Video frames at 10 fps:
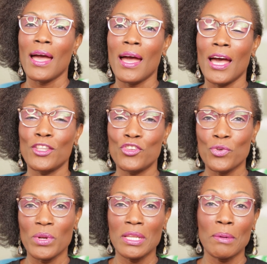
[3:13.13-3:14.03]
And
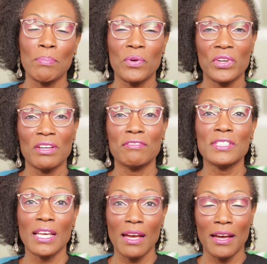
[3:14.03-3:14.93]
during that period of
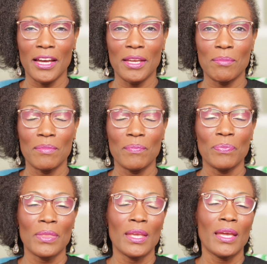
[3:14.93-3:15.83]
time,
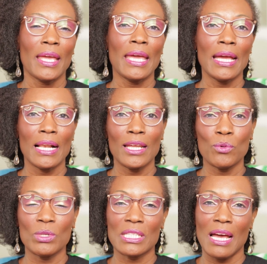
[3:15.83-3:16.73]

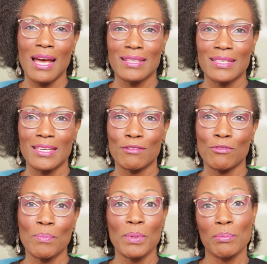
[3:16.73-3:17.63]
England was asking
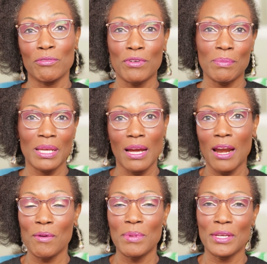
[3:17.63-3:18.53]
for people from the
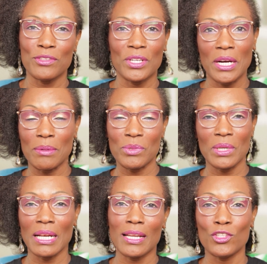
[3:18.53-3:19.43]
Caribbean to come to
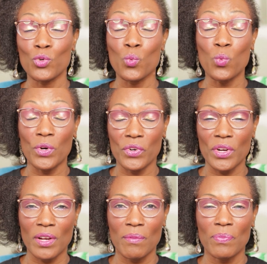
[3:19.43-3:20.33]
England to
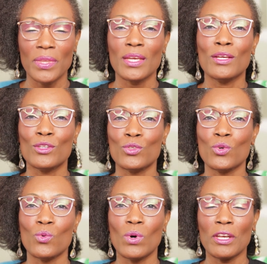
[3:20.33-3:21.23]
work.
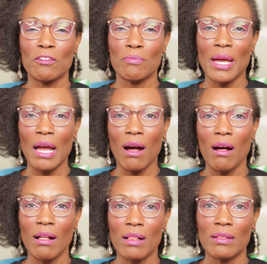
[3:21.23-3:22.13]
So one of my
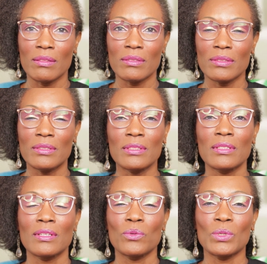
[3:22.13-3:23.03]
uncles,
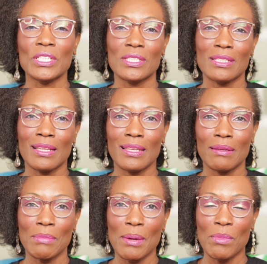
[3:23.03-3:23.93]
which is
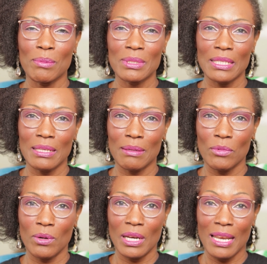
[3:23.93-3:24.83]
my mom's
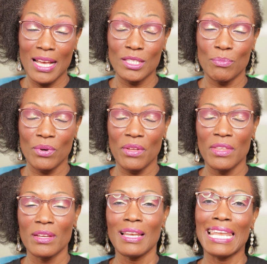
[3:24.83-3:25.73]
last
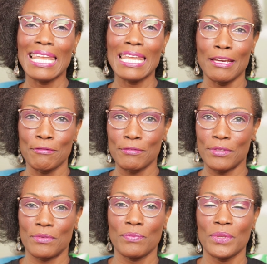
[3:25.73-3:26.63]
brother,
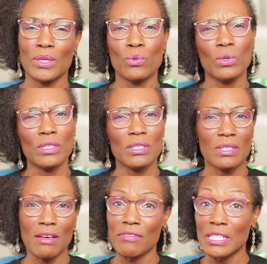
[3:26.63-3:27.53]
left. He was
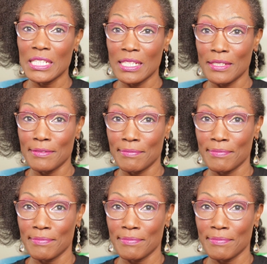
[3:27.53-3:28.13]
17.